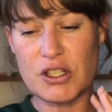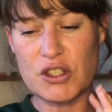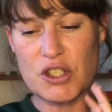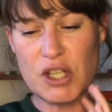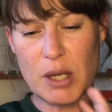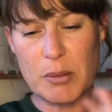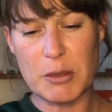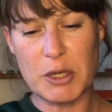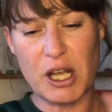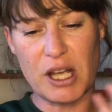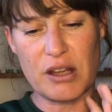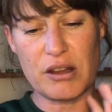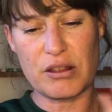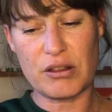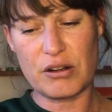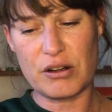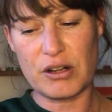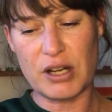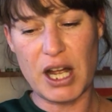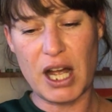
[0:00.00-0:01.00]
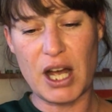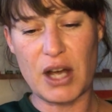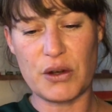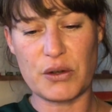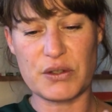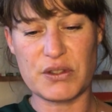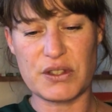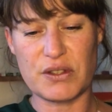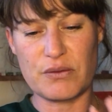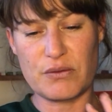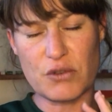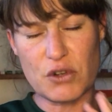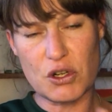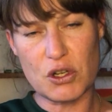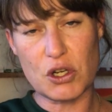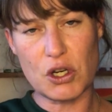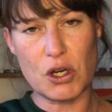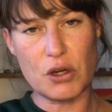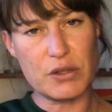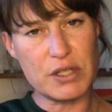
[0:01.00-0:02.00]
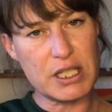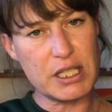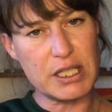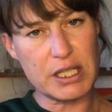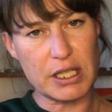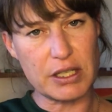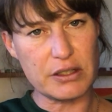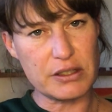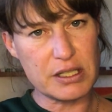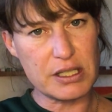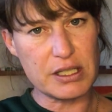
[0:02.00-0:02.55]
Gemini, third house, and Virgo, detail.